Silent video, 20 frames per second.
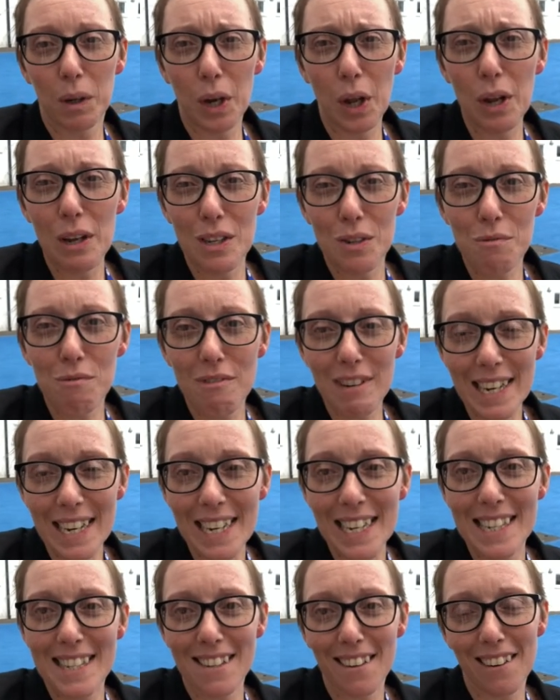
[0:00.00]
who's really
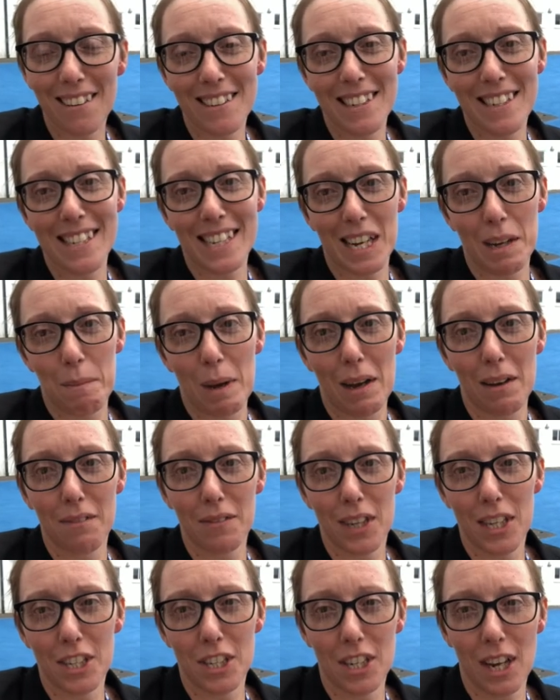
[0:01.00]
started to come out of
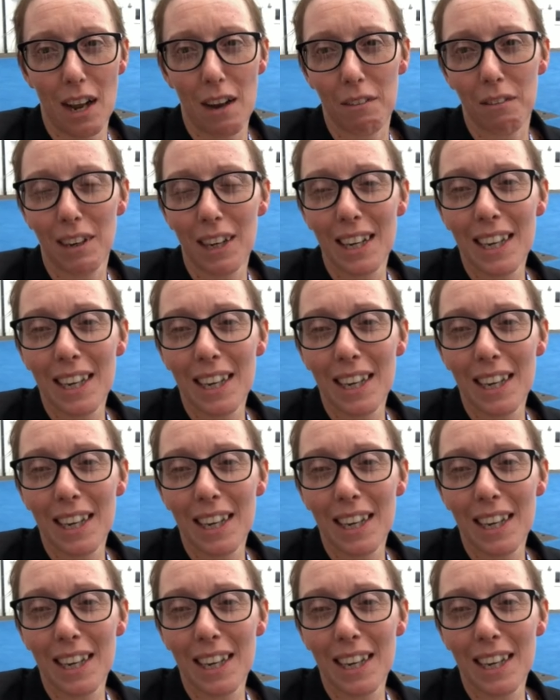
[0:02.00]
their shell.